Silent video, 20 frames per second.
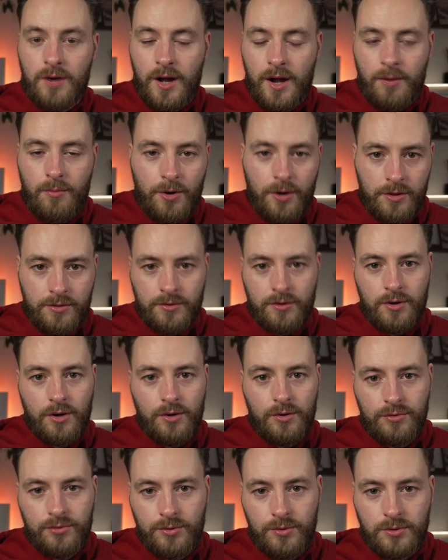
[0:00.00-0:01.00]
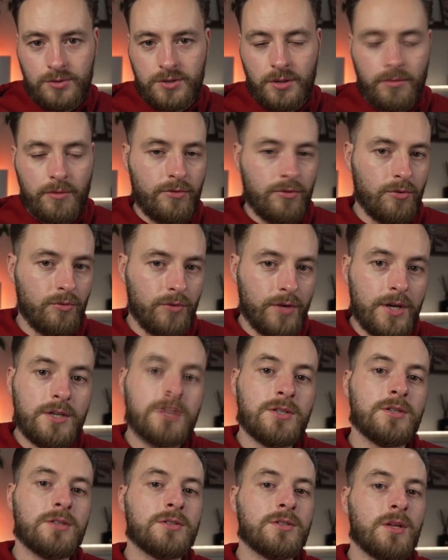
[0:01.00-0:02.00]
I wanted to go through some of the
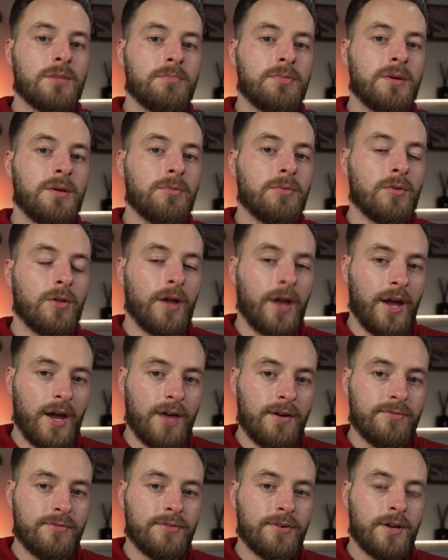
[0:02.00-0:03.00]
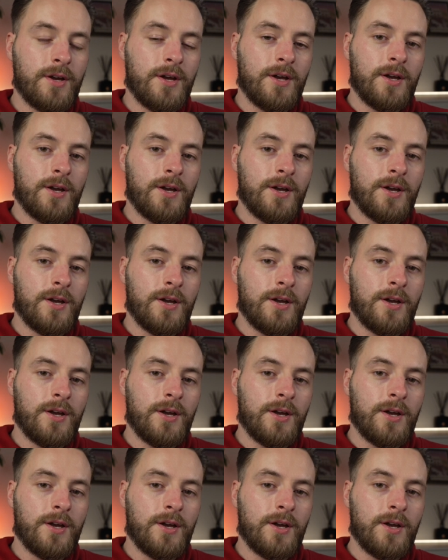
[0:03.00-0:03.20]
reasons that people have